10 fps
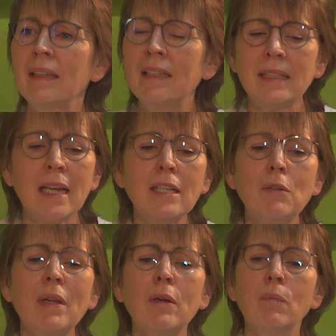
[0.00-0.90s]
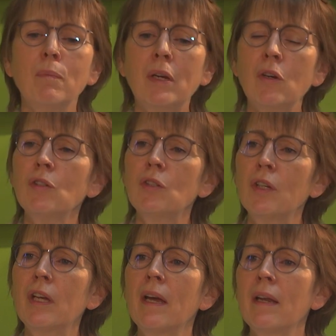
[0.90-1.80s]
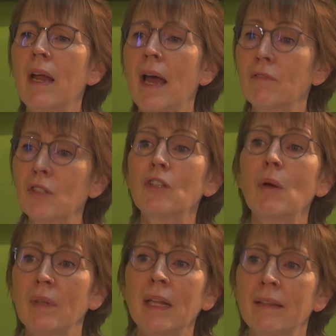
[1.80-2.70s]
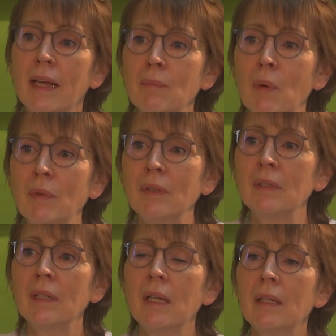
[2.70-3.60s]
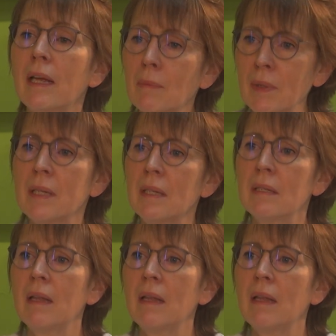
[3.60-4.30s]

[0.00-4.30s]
This doesn't mean because the gun have stopped at that moment that peace is